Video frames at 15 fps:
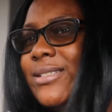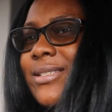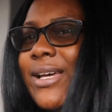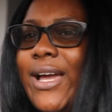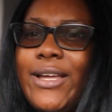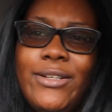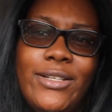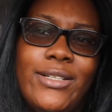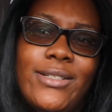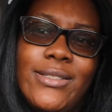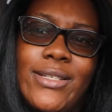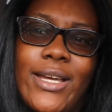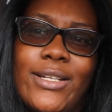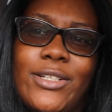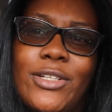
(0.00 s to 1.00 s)
I did
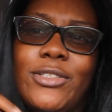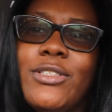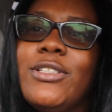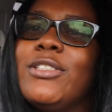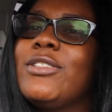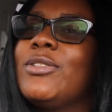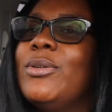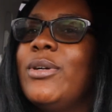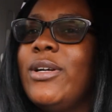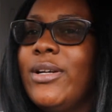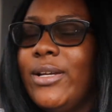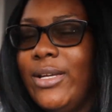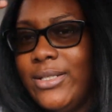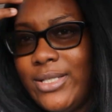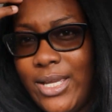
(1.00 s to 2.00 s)
decide to go to the store
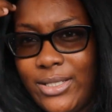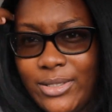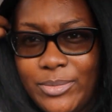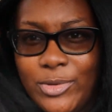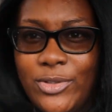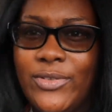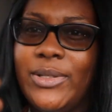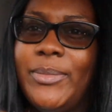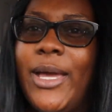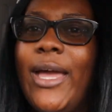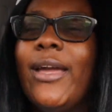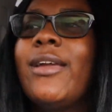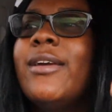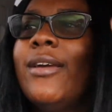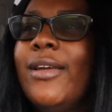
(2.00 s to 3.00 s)
and take the movie
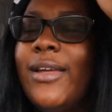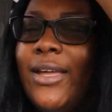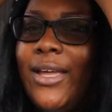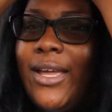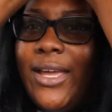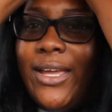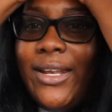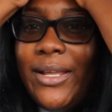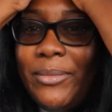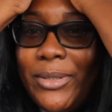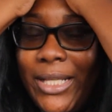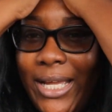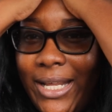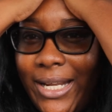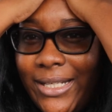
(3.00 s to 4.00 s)
back, and I'm
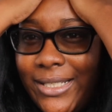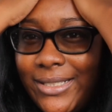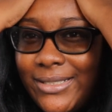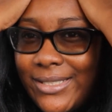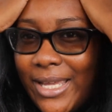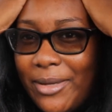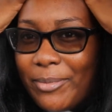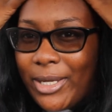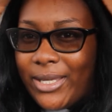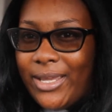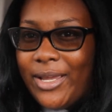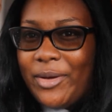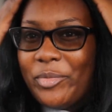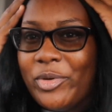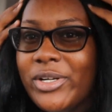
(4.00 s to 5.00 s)
glad I didn't take my
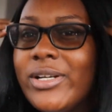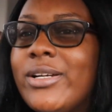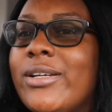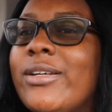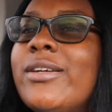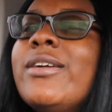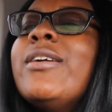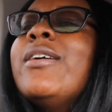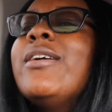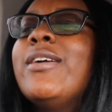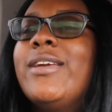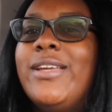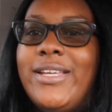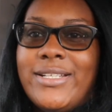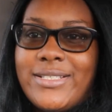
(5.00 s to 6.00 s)
camera
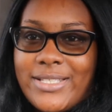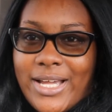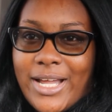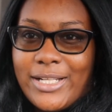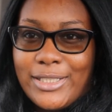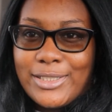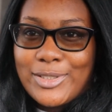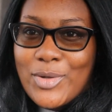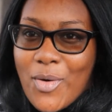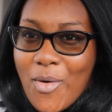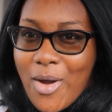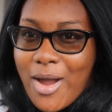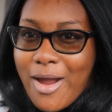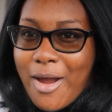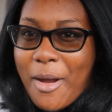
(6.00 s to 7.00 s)
inside the
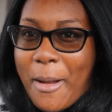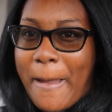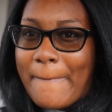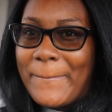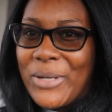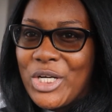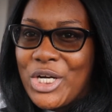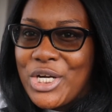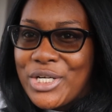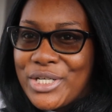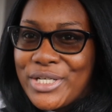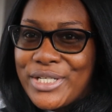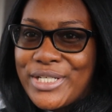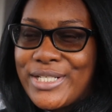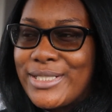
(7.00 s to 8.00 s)
store
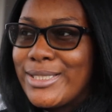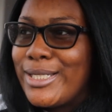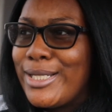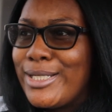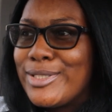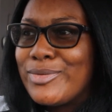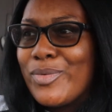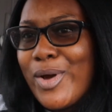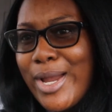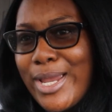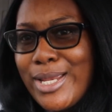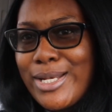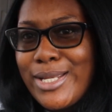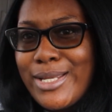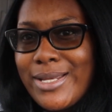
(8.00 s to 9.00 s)
because it's
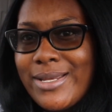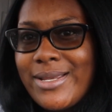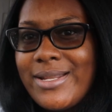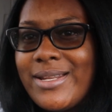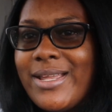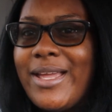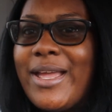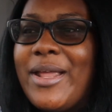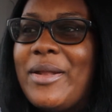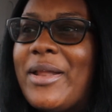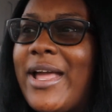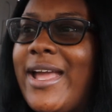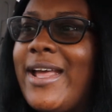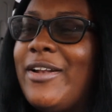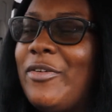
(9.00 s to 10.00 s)
raining and
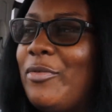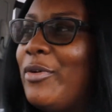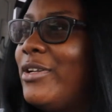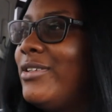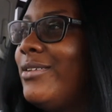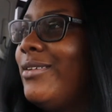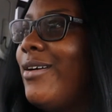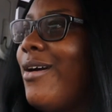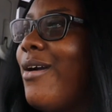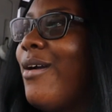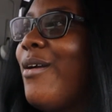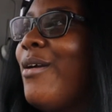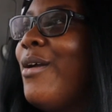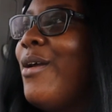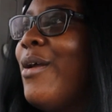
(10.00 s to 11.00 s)
I had to run to the car
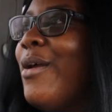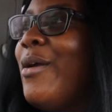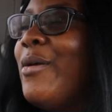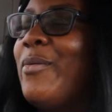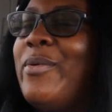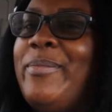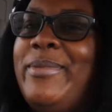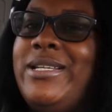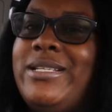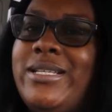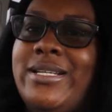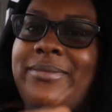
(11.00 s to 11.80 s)
with Nisi.